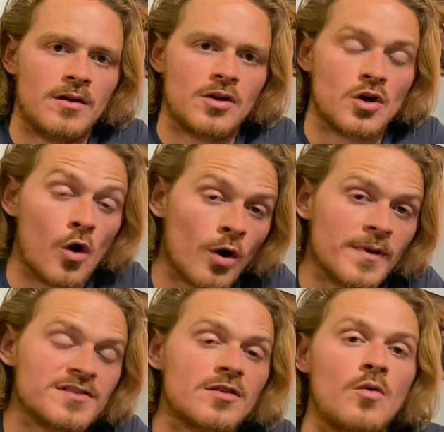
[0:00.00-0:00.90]
Carbon
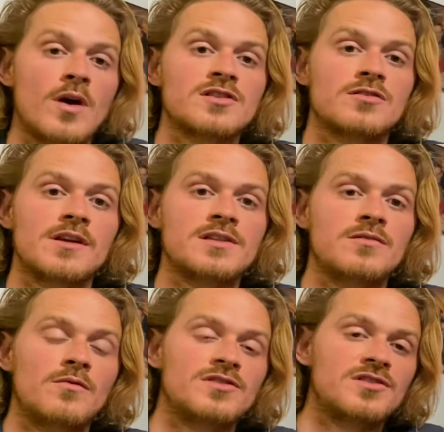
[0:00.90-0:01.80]
sequestration
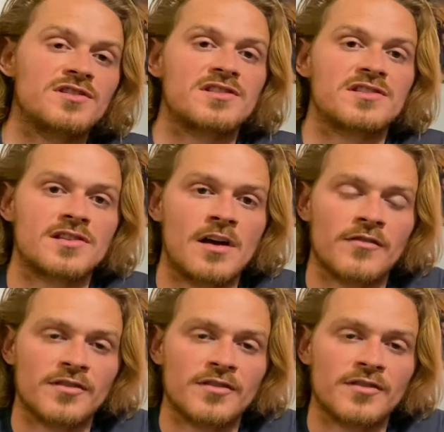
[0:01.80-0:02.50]
was just discovered